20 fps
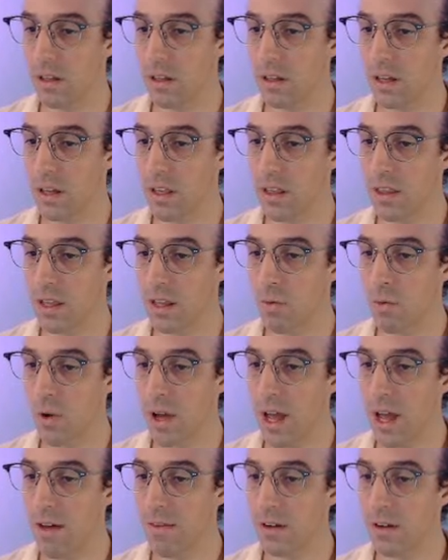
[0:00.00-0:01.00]
And then we'll
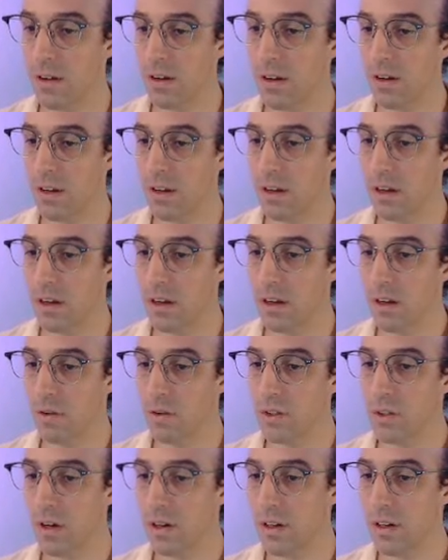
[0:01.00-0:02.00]

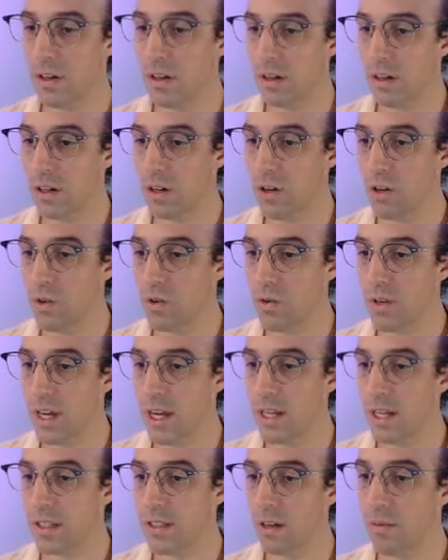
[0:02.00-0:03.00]
start to
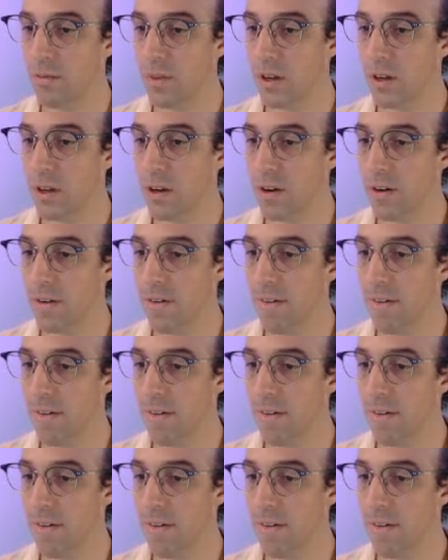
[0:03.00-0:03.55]
create something here.